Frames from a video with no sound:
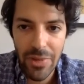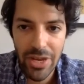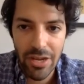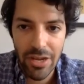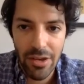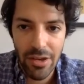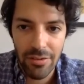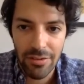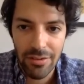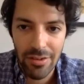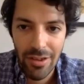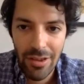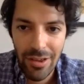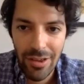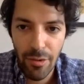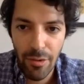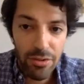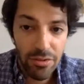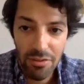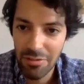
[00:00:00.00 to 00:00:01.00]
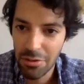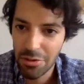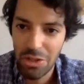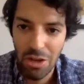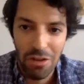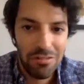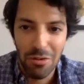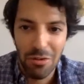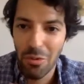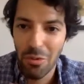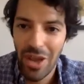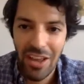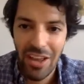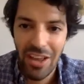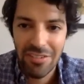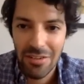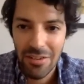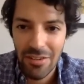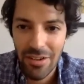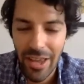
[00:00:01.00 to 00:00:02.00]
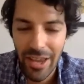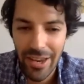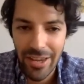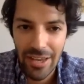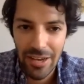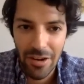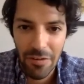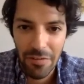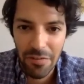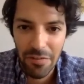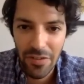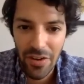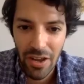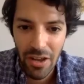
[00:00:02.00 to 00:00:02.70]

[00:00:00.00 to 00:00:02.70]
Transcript: because it was also just a way to like kind of